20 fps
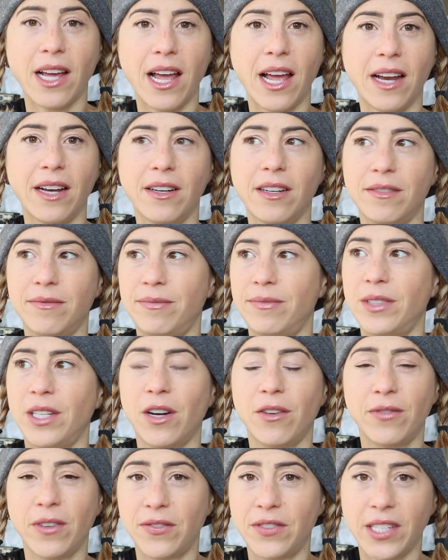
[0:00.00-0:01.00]
And, you
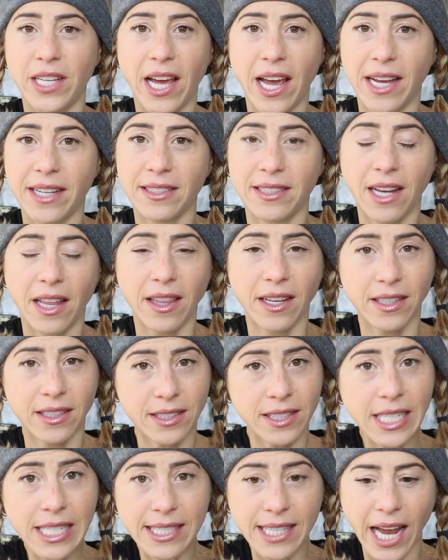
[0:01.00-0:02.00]
know, 50K is nothing to
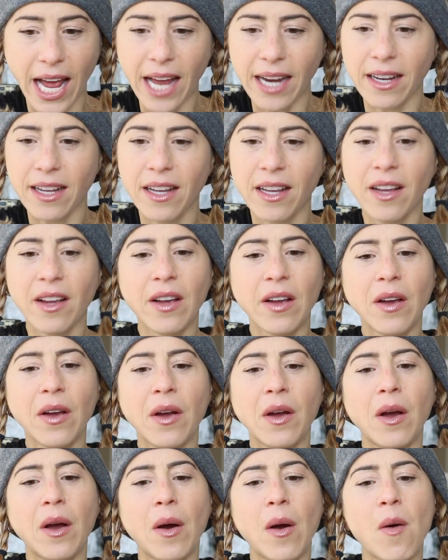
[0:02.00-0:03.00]
sneeze at.
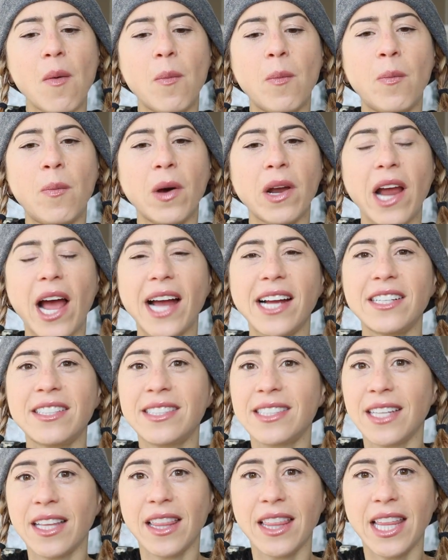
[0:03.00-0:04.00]
But I
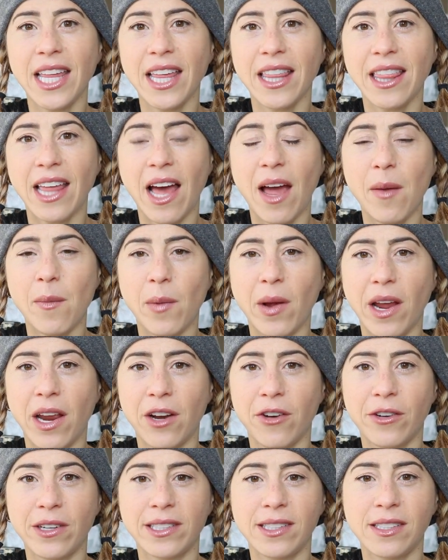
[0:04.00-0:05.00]
still think that my
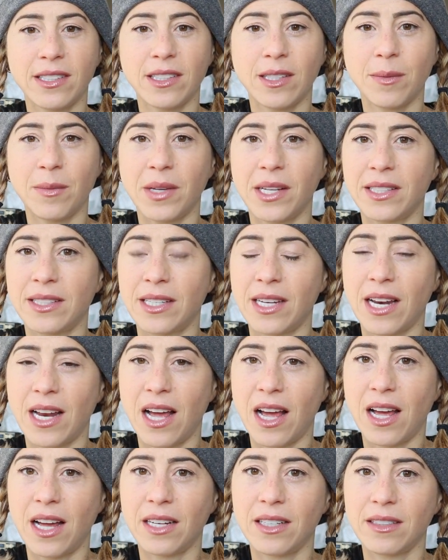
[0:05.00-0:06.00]
endocrine system is
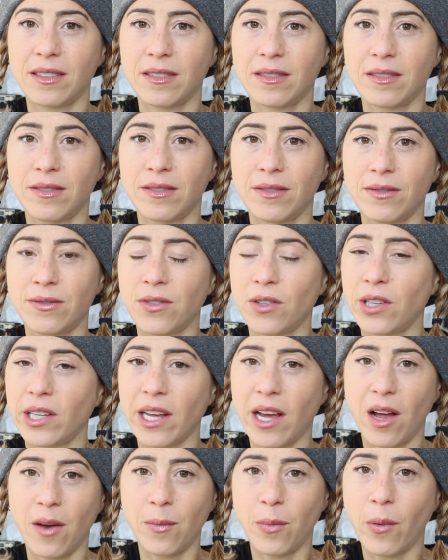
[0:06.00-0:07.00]
not
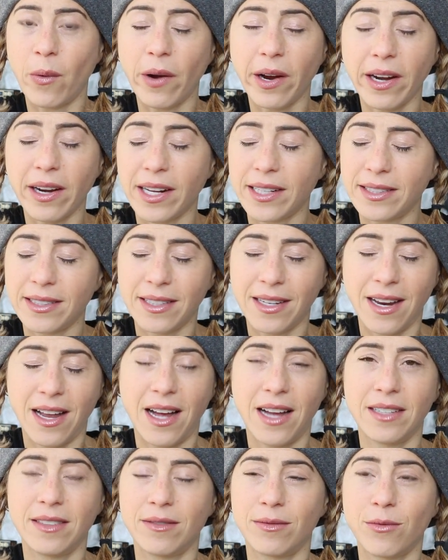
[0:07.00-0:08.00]
fully on point. It's
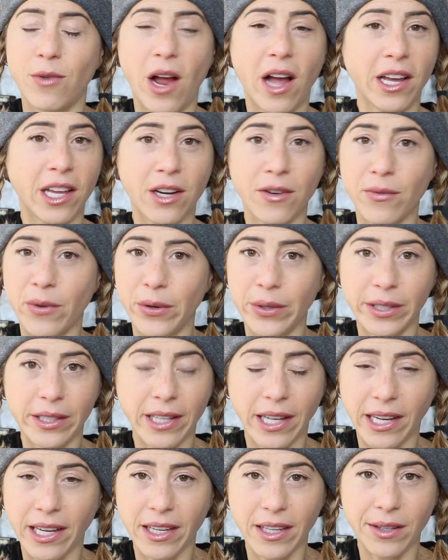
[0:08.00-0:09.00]
not rocking and rolling
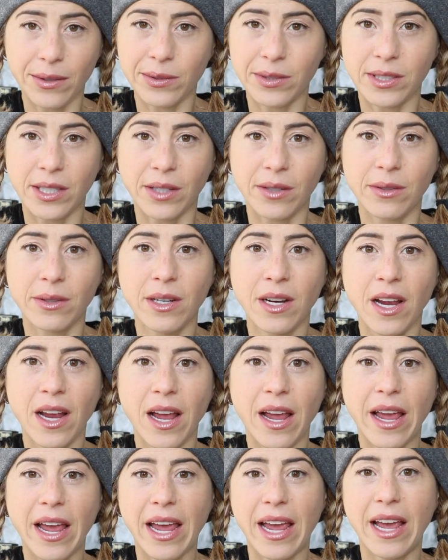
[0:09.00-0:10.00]
like it used to.
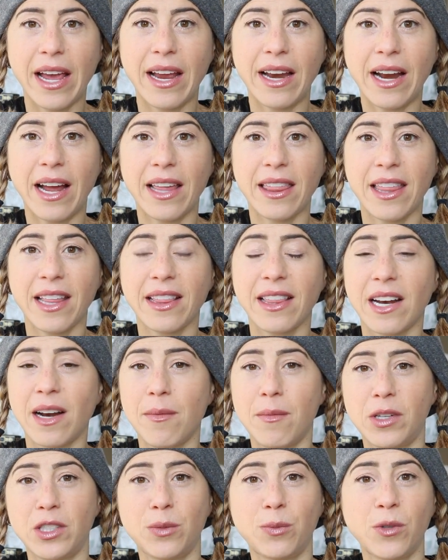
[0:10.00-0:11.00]
And I think that
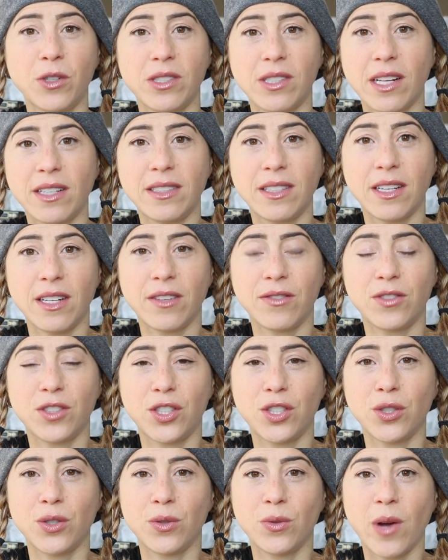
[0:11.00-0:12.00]
I'm much more sensitive
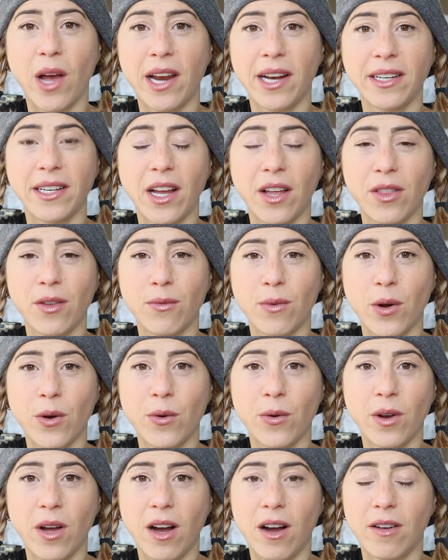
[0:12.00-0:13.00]
to heading down the
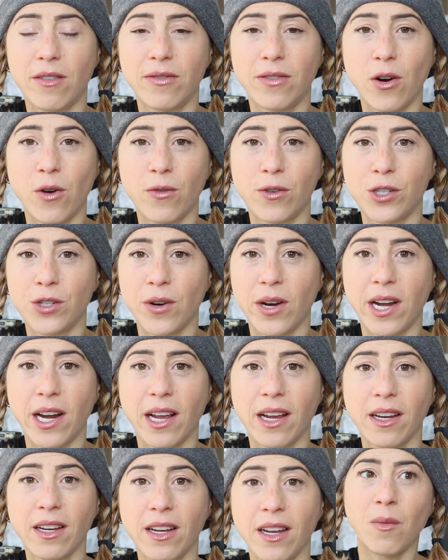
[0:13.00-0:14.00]
road of
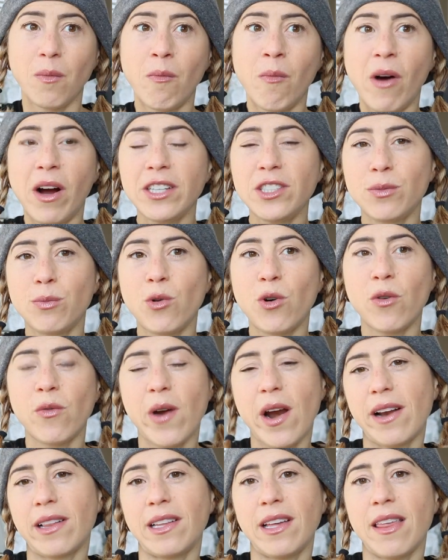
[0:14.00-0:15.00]
overtraining much more
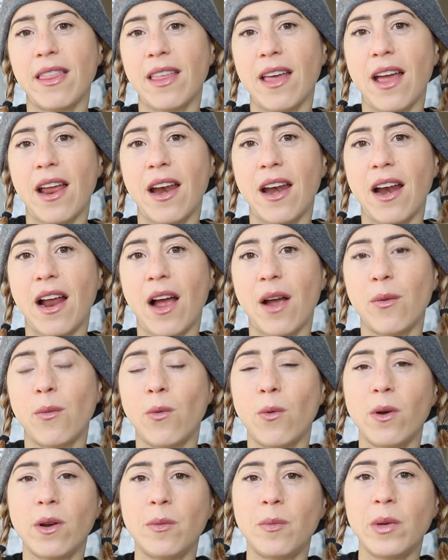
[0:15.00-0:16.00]
readily than I
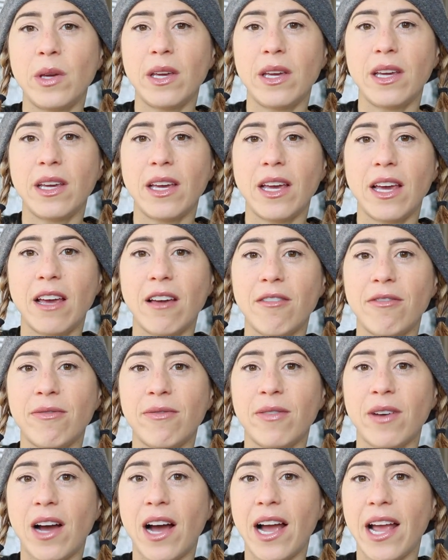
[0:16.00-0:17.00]
would be
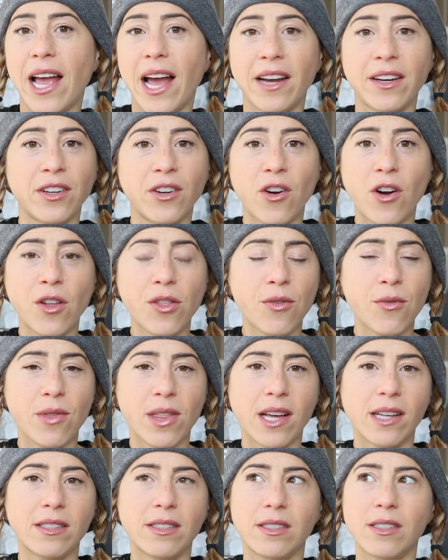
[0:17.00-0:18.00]
if I hadn't gone through
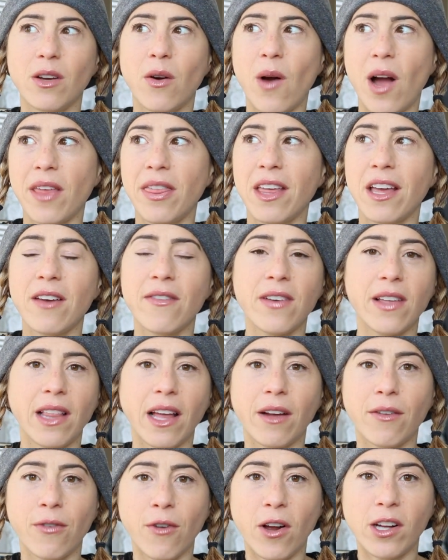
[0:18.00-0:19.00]
this. So I think of it
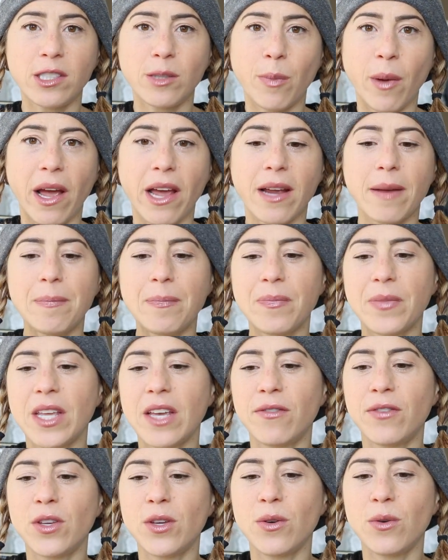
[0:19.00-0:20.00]
like frostbite.
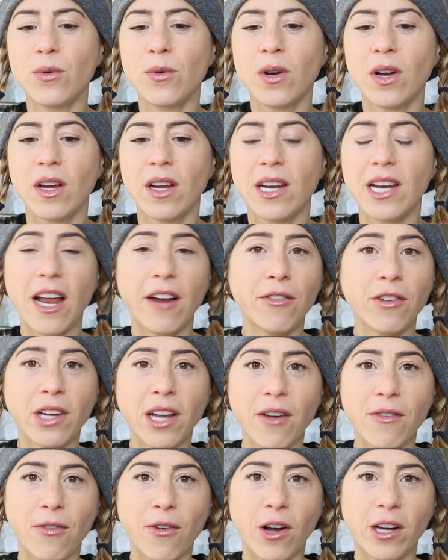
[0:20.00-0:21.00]
If you never
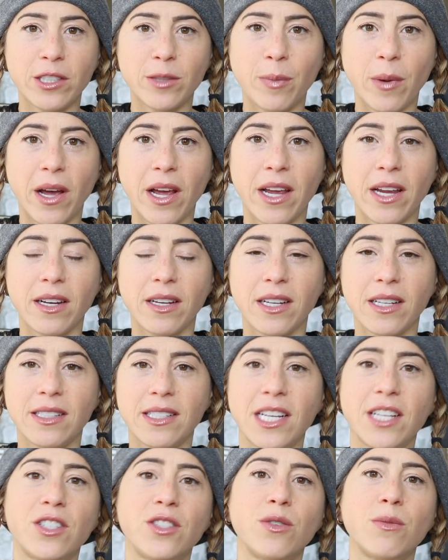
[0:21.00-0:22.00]
get frostbite, it
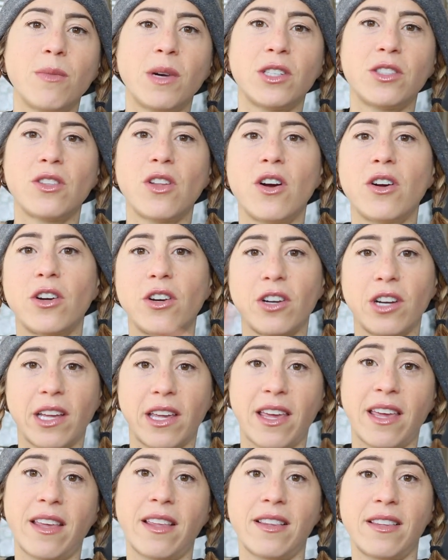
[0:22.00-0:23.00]
takes you much longer to,
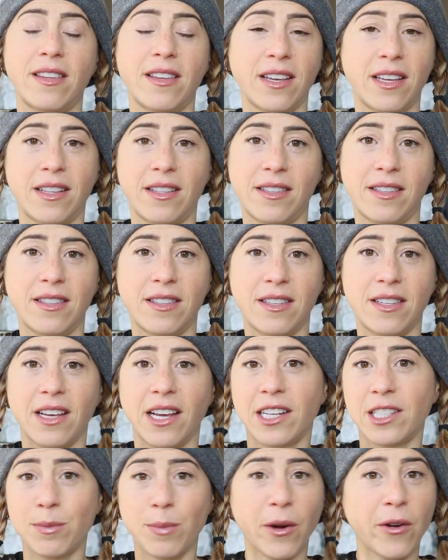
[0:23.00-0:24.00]
to, to
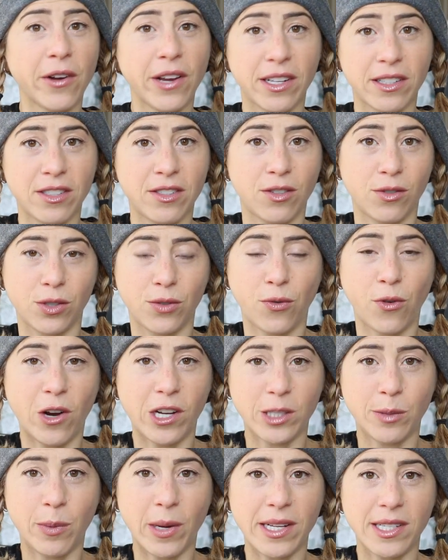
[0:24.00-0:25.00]
experience those
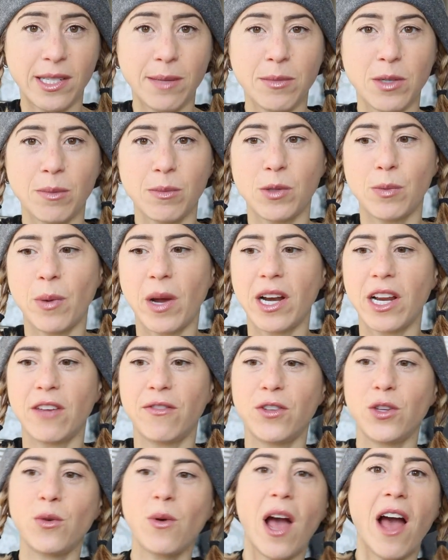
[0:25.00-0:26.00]
frostbite symptoms. But
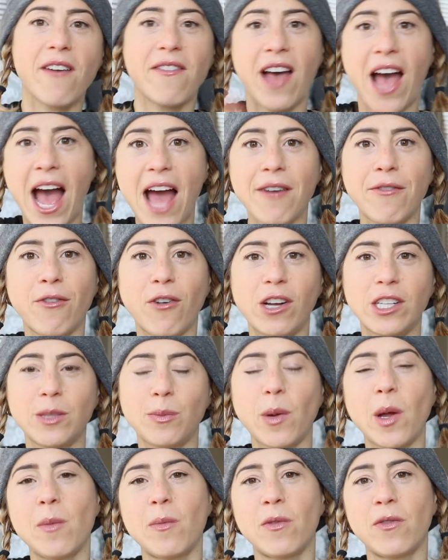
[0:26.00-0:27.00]
if you have had
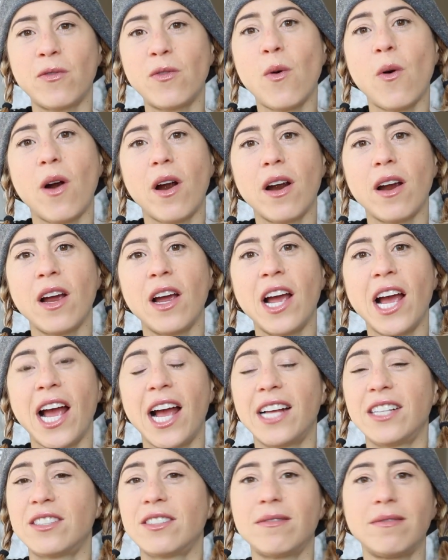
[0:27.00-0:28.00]
frostbite before,
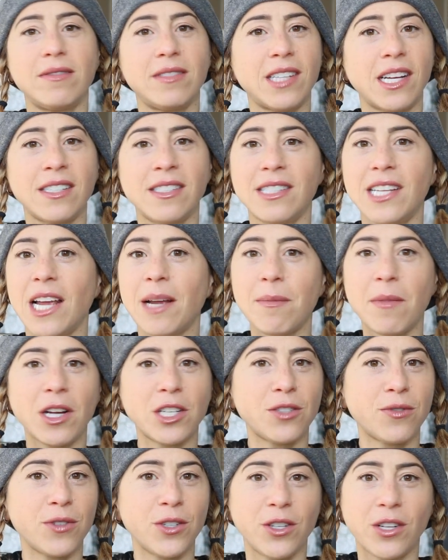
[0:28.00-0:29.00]
it doesn't take
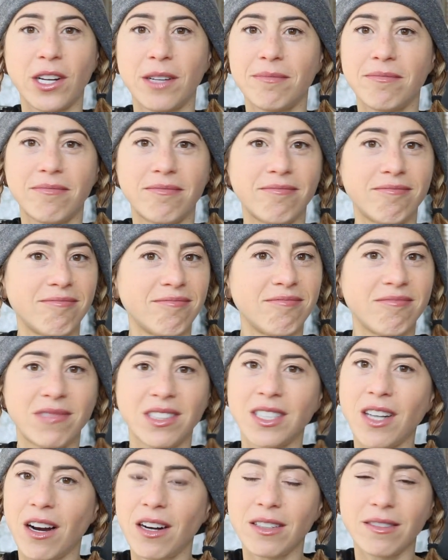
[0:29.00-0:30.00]
much for you to
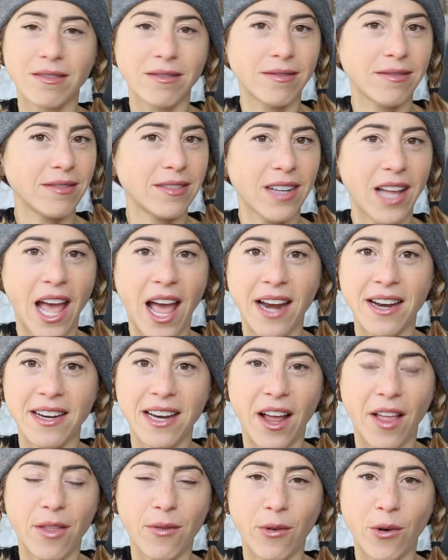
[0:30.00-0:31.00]
start heading
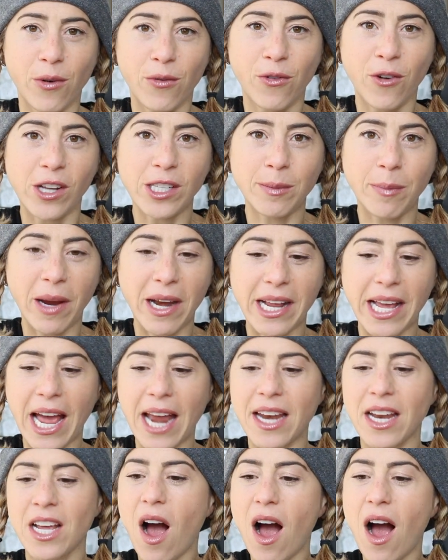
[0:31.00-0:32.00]
down the road of frostbite
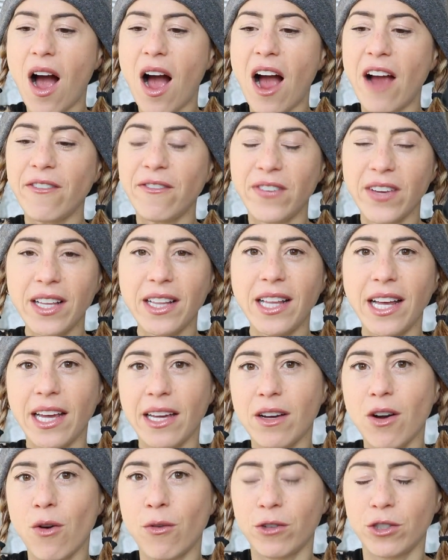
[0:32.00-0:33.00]
again. I feel
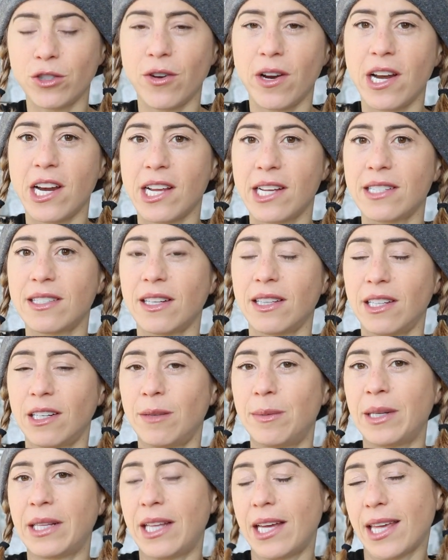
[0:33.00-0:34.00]
like overtraining is a
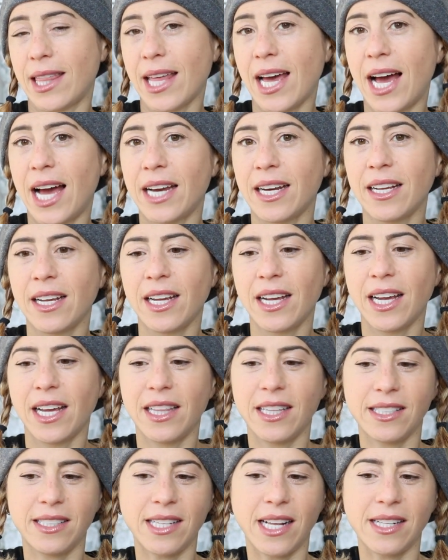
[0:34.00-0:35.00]
little bit like that
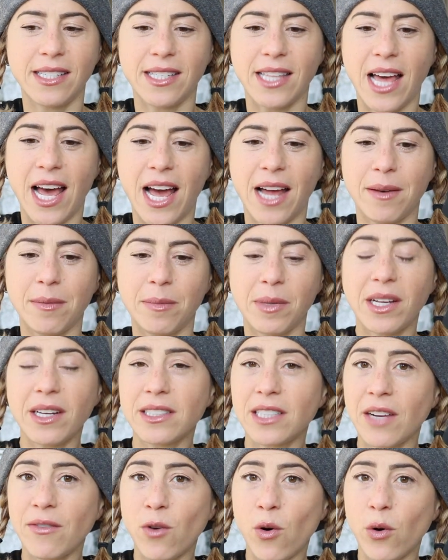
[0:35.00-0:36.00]
in the sense that
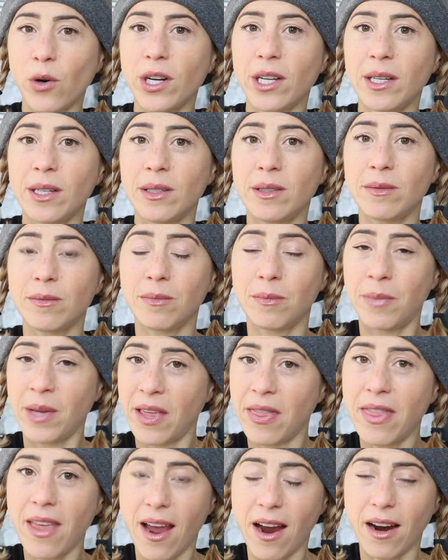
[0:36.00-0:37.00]
because I've already
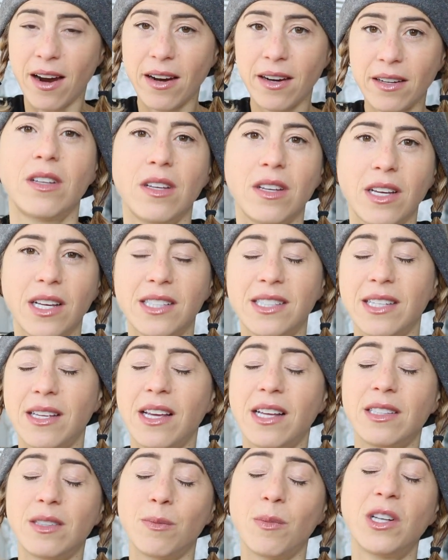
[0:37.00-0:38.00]
been there, it's,
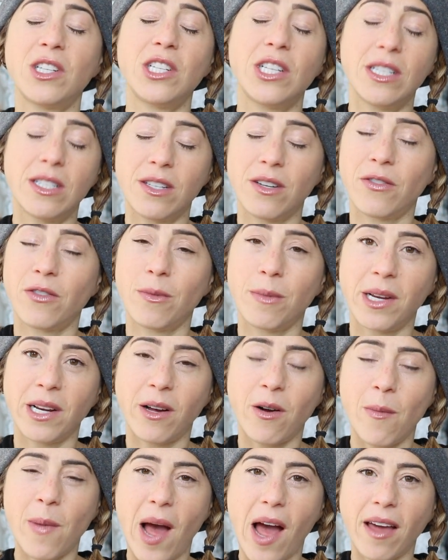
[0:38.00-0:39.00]
it's much easier for me to
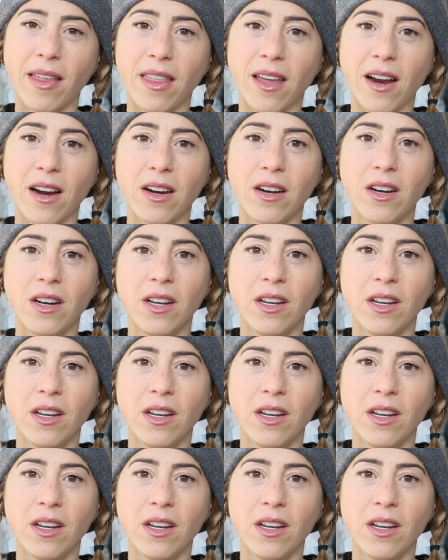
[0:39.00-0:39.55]
go back there.